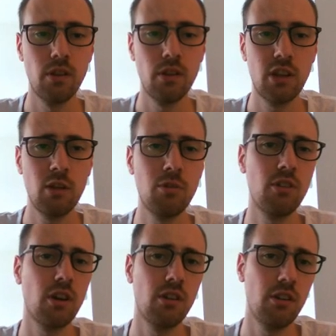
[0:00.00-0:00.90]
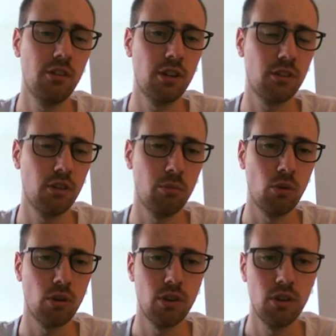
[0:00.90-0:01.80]
keep his knight on e6 on the
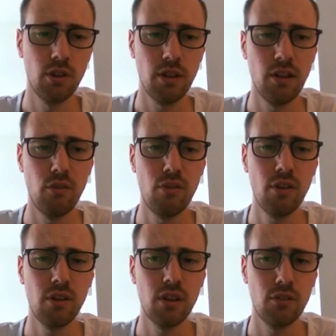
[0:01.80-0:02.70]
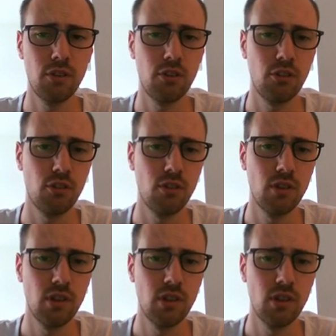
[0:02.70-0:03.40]
board. A very clever decision,